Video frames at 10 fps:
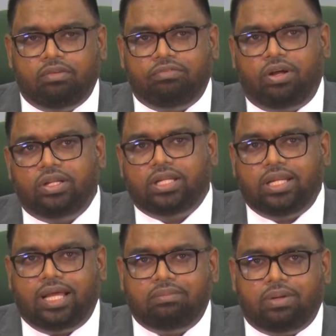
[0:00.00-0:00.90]
Following the
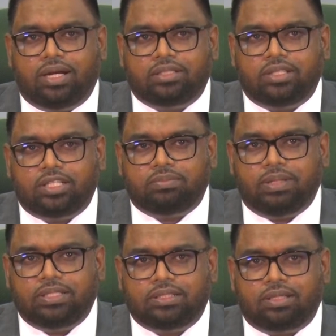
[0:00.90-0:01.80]
landmark
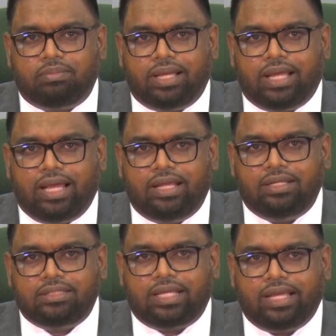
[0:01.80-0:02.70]
judgments by
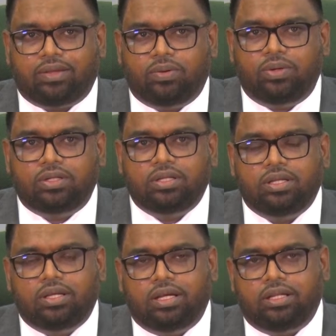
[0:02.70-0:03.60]
Guyana's High Court
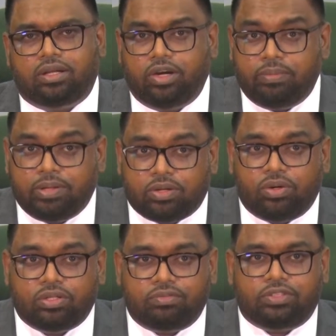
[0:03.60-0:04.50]
and the Caribbean
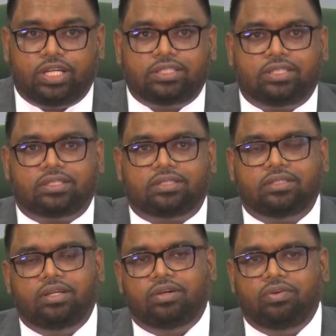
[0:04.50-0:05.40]
Court of
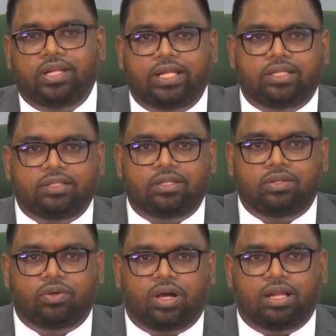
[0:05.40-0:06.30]
Justice, relating to the
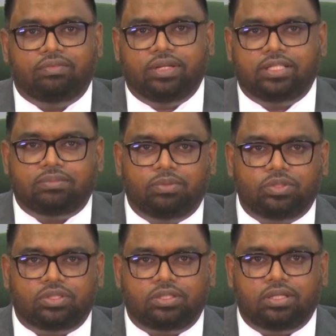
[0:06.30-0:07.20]
no confidence
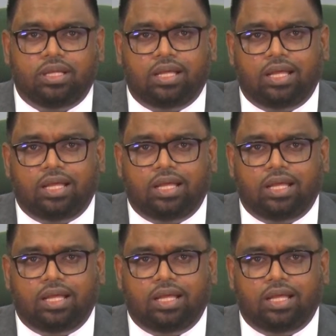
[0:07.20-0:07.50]
motion,